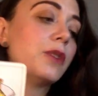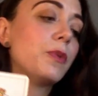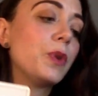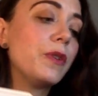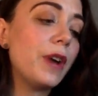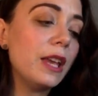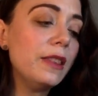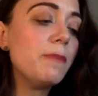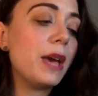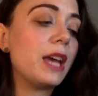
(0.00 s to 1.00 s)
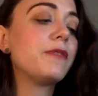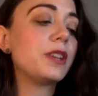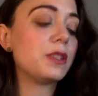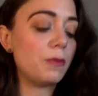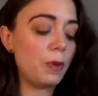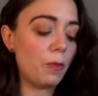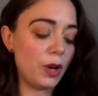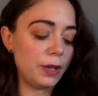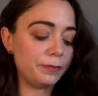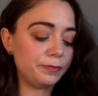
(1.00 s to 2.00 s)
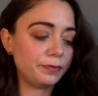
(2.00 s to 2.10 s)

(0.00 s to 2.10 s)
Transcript: When we finally manifest what we want,